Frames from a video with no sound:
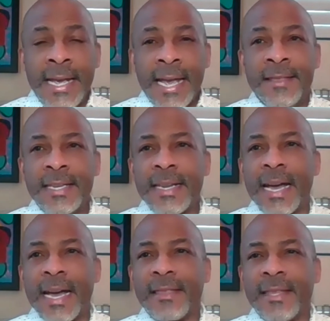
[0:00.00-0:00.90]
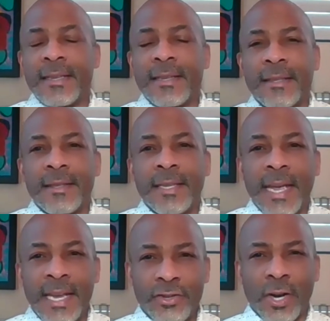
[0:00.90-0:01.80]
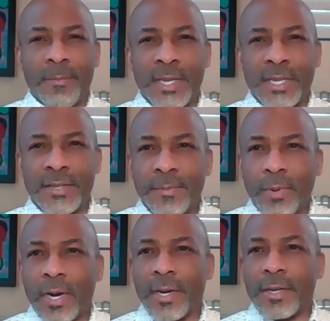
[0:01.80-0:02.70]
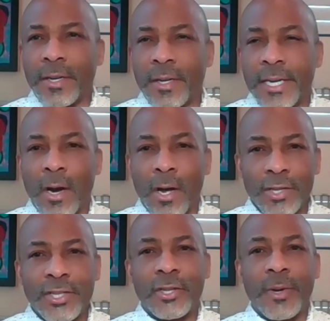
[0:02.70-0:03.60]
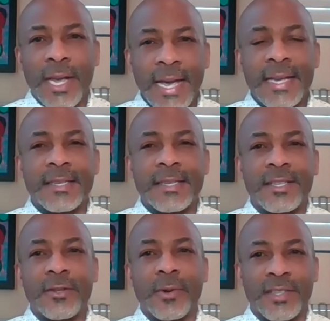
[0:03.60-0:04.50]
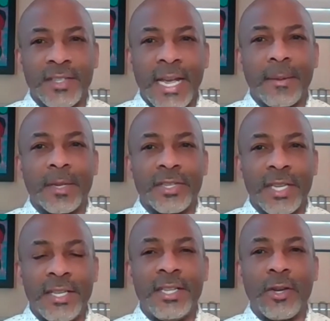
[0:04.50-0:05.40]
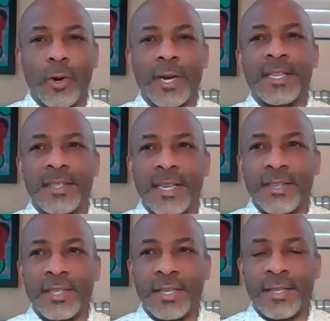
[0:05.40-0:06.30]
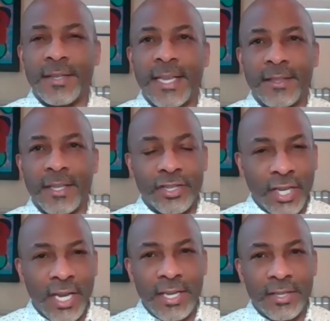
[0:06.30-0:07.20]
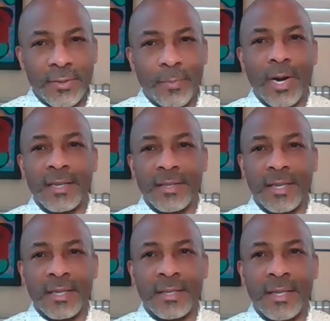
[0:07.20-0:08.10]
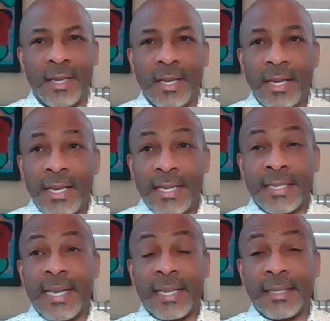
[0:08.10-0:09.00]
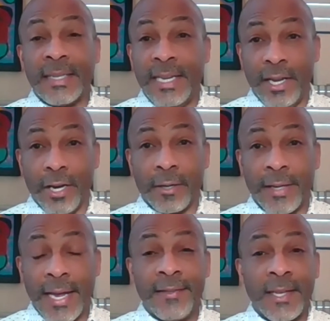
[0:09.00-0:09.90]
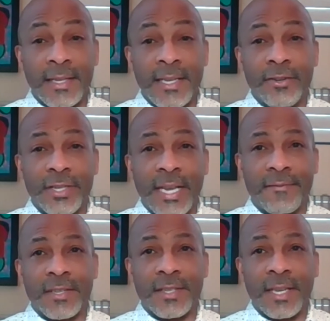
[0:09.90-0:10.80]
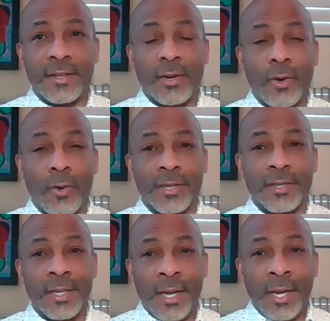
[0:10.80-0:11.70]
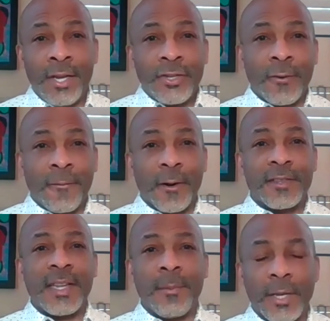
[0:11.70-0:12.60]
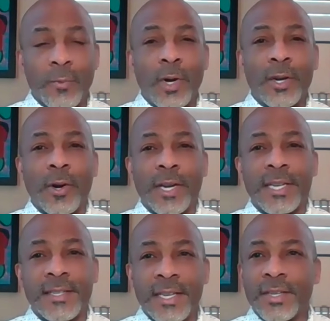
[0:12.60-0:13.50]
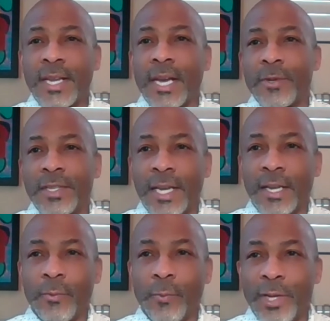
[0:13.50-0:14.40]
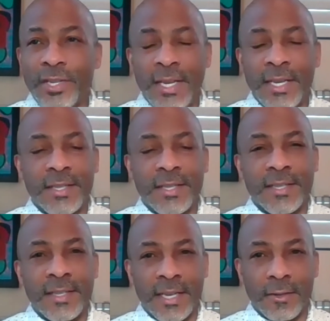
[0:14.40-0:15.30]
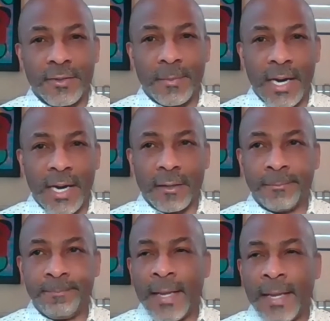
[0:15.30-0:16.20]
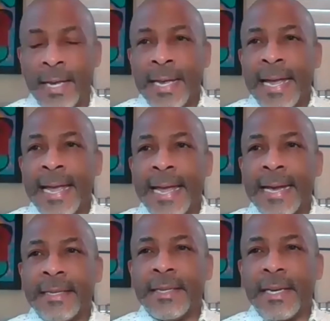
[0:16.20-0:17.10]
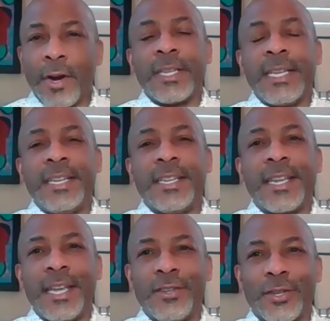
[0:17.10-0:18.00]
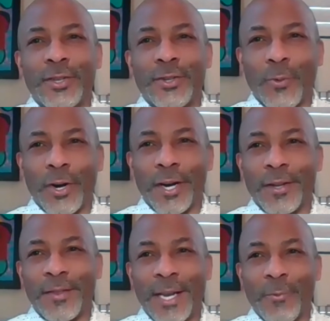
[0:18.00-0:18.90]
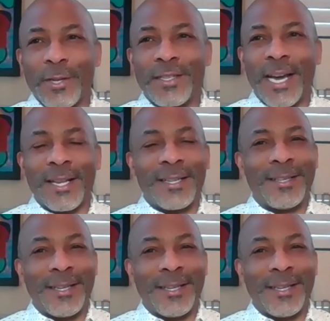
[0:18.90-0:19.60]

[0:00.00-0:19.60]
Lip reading: And then I think the HR business partner also has to establish in the organization that the change process is not linear and that leaders have to stay the course. So for example, in one organization I was in, we changed the sales model, and early indications were that it was not